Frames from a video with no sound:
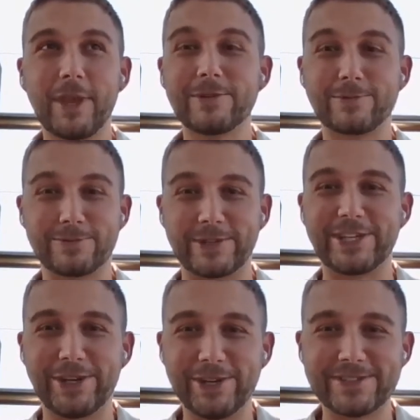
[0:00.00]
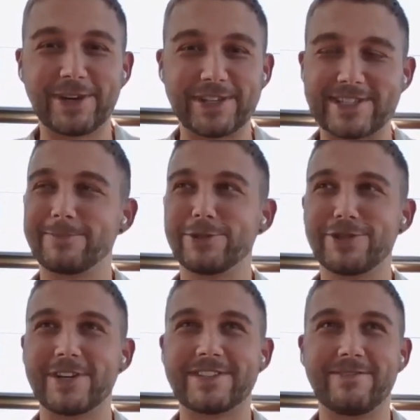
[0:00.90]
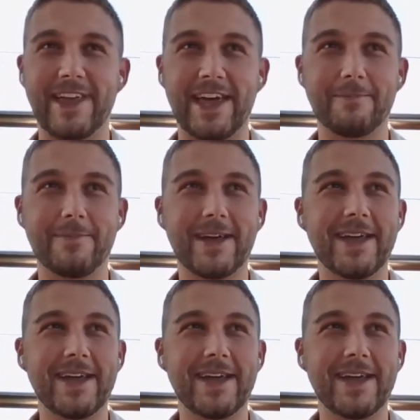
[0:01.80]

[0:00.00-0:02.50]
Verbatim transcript: which was really cute. So I got some good shots of them.